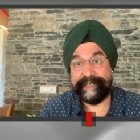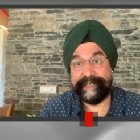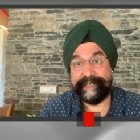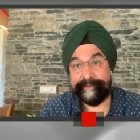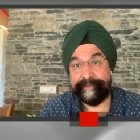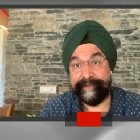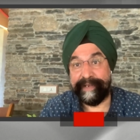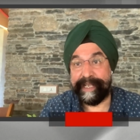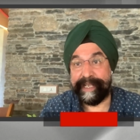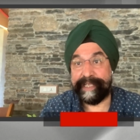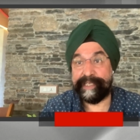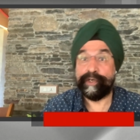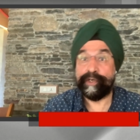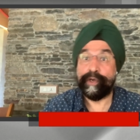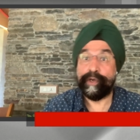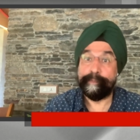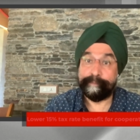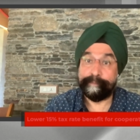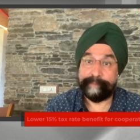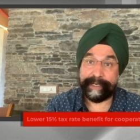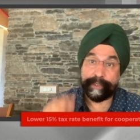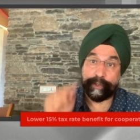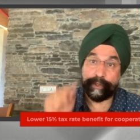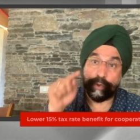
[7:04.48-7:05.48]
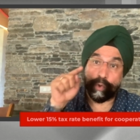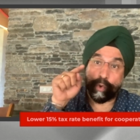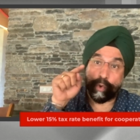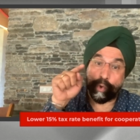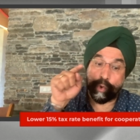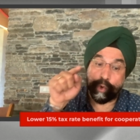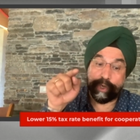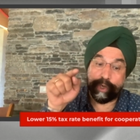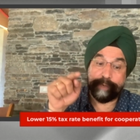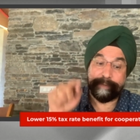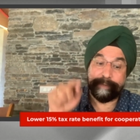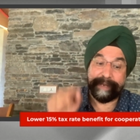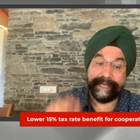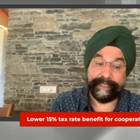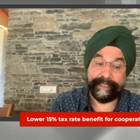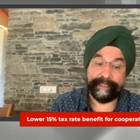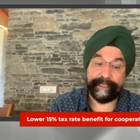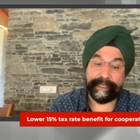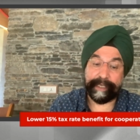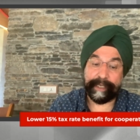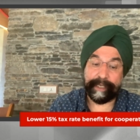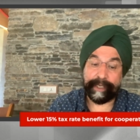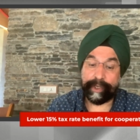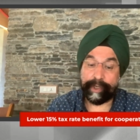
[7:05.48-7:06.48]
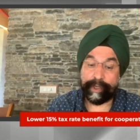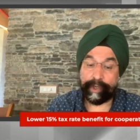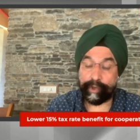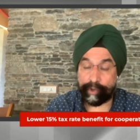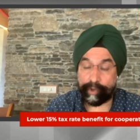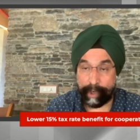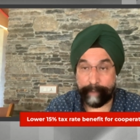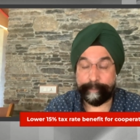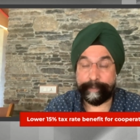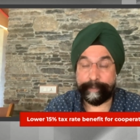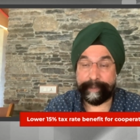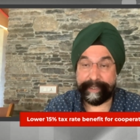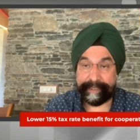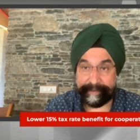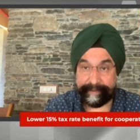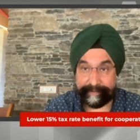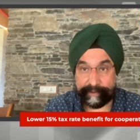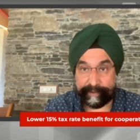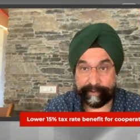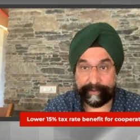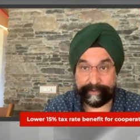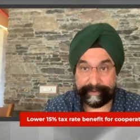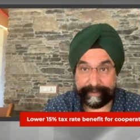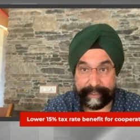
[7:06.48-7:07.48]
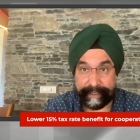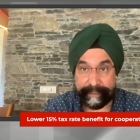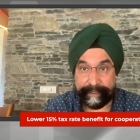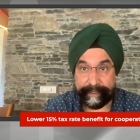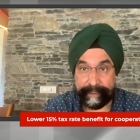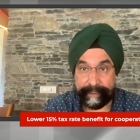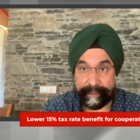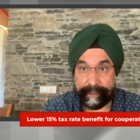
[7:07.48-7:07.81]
in the village, but owned by the cooperative society.